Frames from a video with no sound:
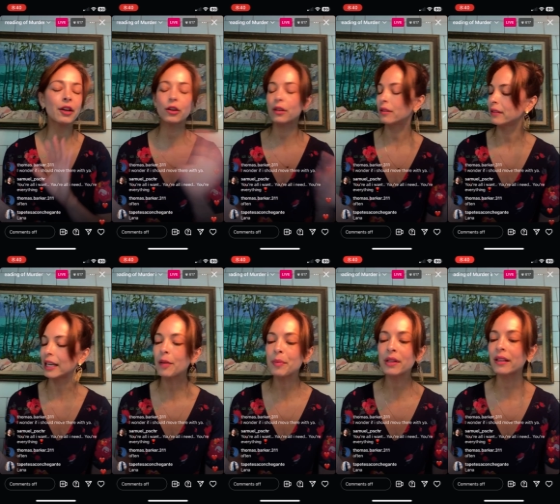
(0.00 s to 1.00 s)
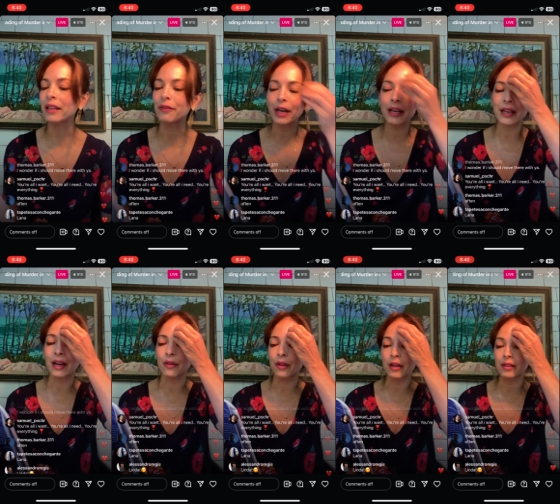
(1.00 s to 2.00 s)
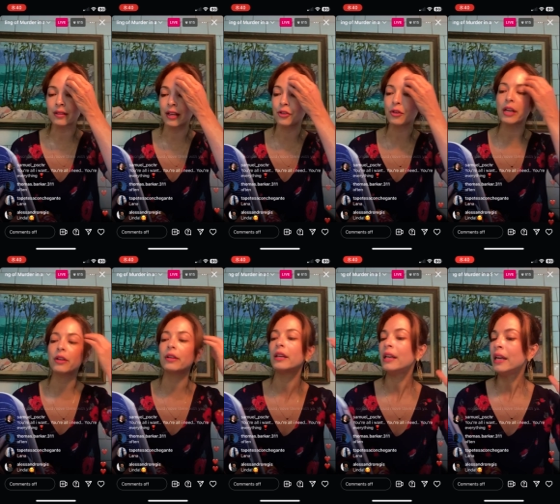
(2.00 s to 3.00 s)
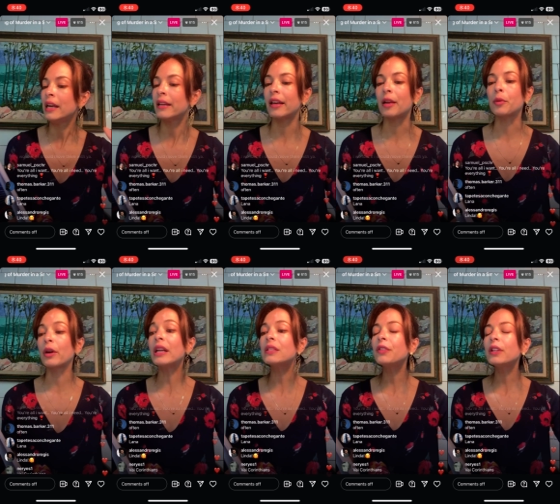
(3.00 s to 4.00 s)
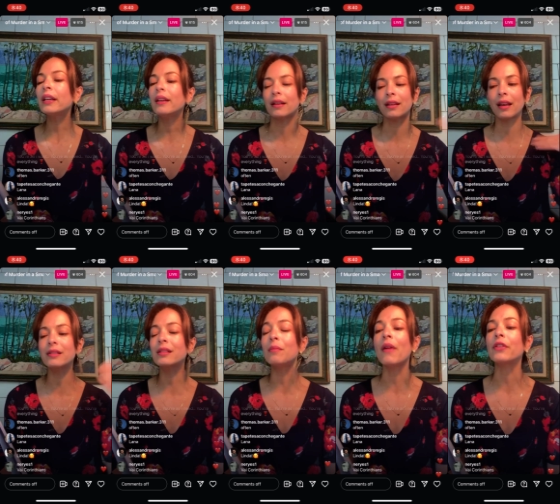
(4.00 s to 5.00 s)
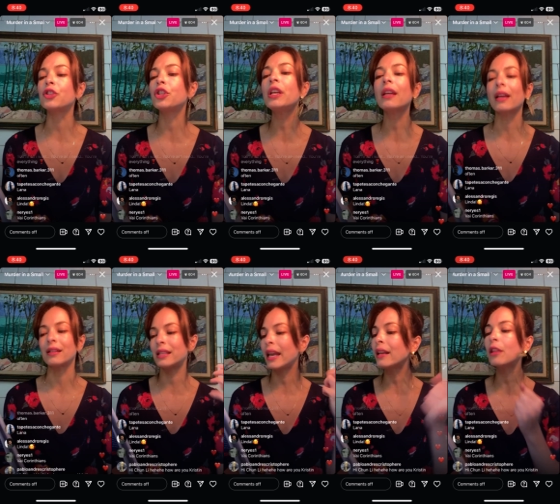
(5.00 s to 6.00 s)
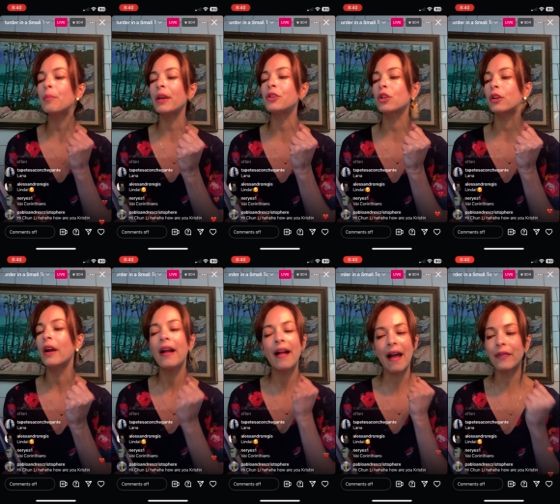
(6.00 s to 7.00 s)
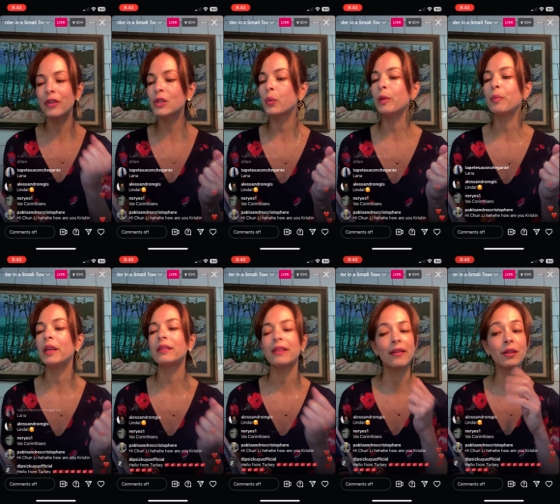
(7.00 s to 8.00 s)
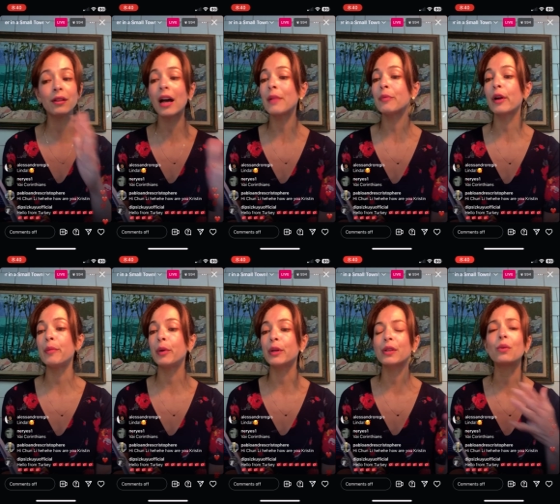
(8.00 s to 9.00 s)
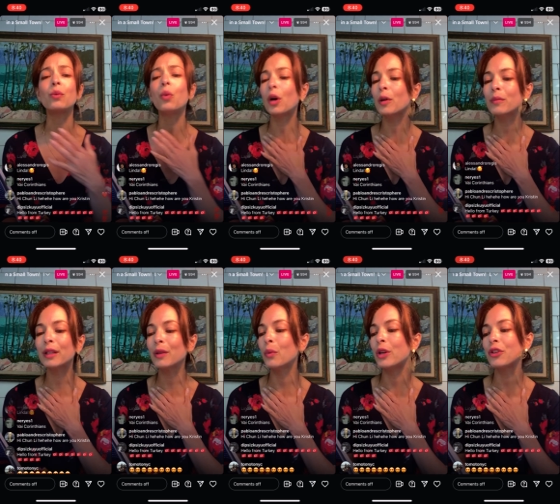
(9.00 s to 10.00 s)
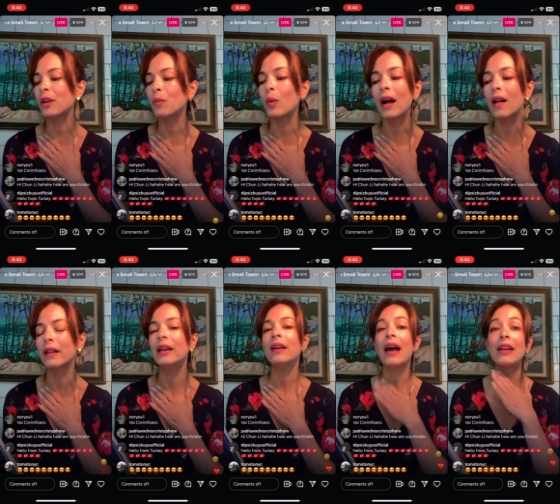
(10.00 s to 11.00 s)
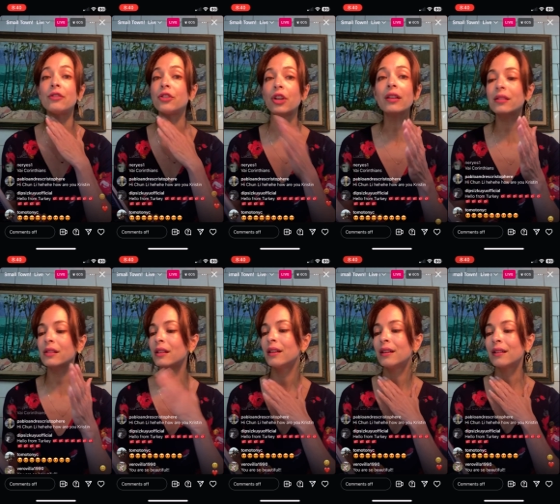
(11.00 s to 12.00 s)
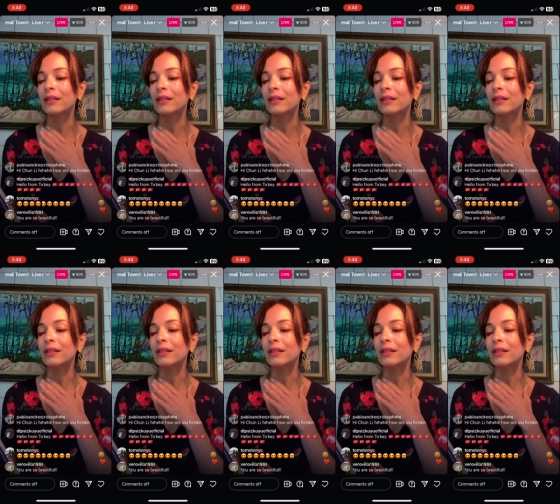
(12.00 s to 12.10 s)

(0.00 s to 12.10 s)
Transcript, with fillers: I could get up and leave right now, thought Cassandra. I could get up gracefully and kiss him on the cheek and take the picture and the sweet peas and the library books and warmly wish him well and just